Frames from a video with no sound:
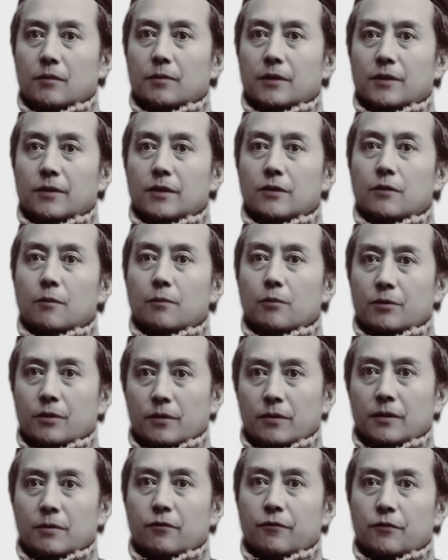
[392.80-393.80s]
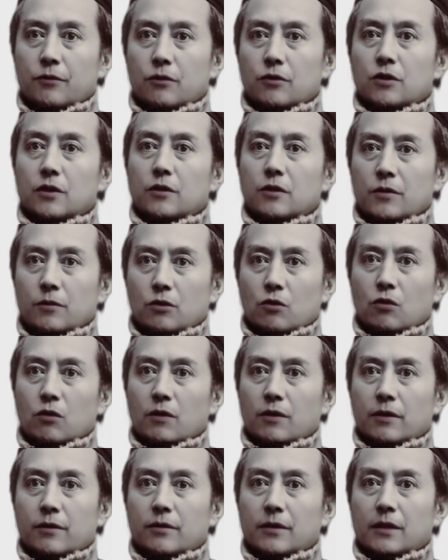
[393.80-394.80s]
A disciple of Confucius
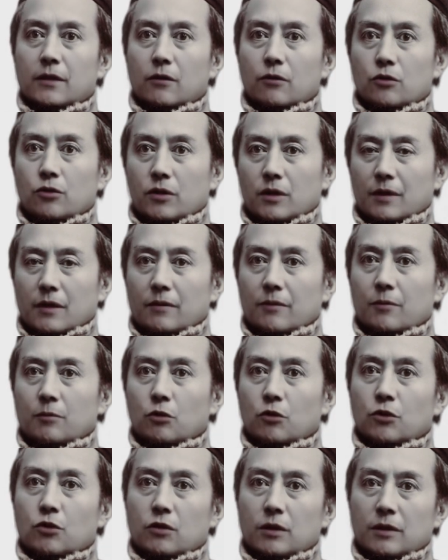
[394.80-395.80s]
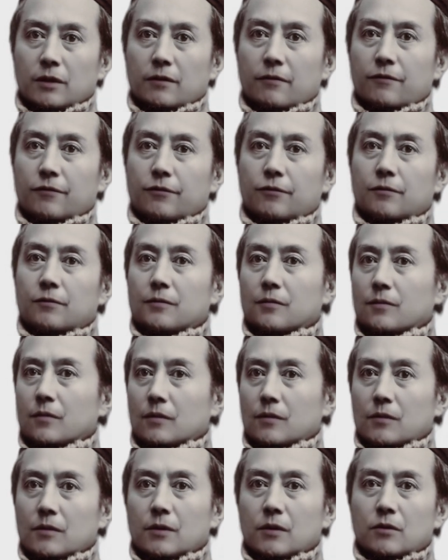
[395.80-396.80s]
inquired how to live a moral life.
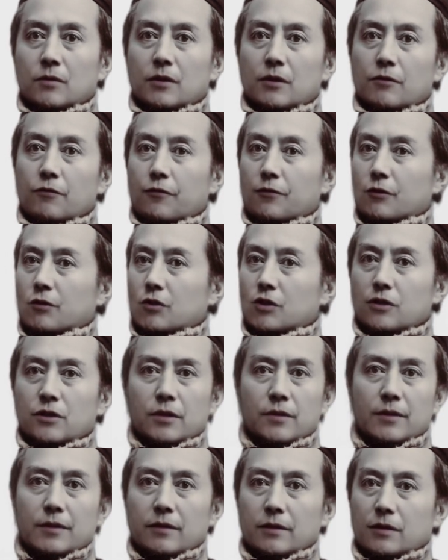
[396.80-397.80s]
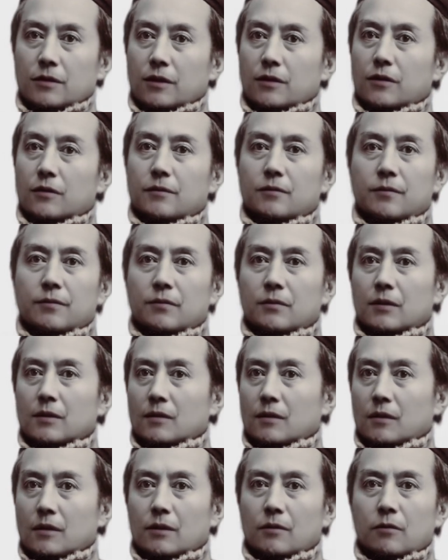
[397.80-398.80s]
Confucius answered,
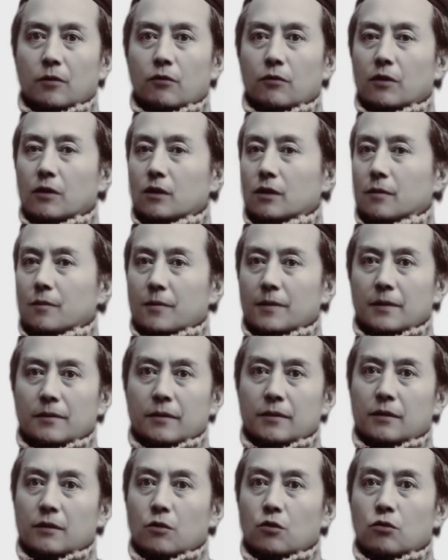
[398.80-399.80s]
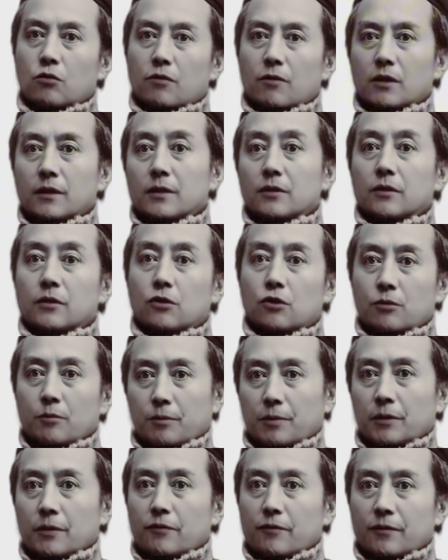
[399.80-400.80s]
"A workman who wants to
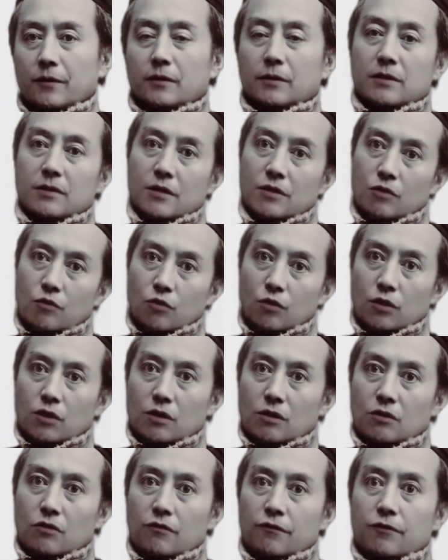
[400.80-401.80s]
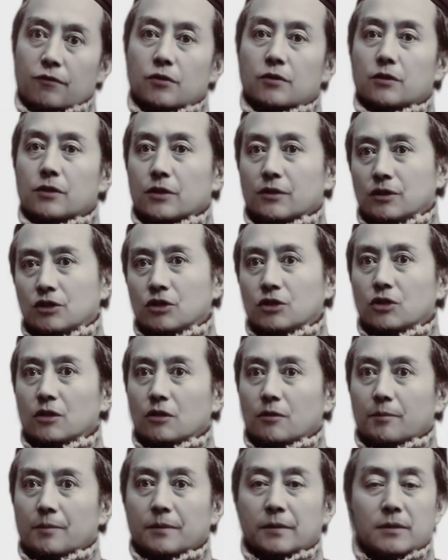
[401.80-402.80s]
perfect his work first
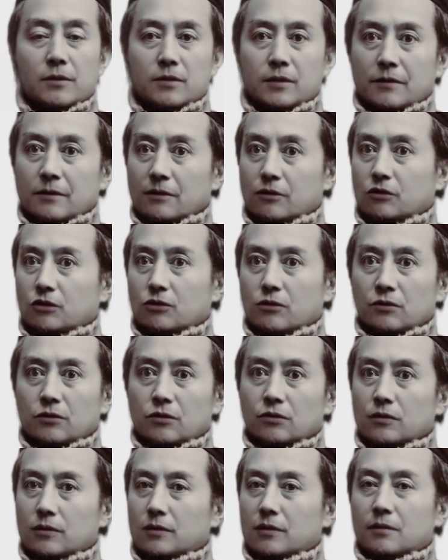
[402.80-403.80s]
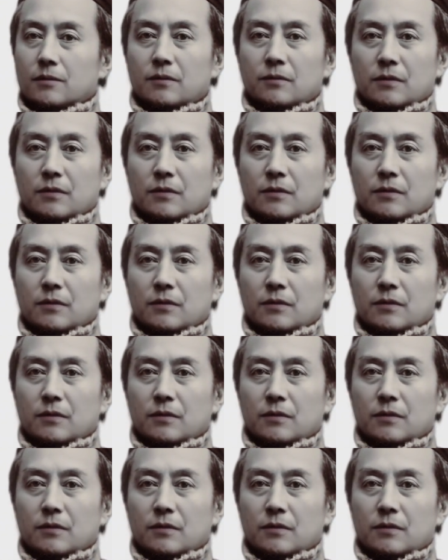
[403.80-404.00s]
sharpens his tools.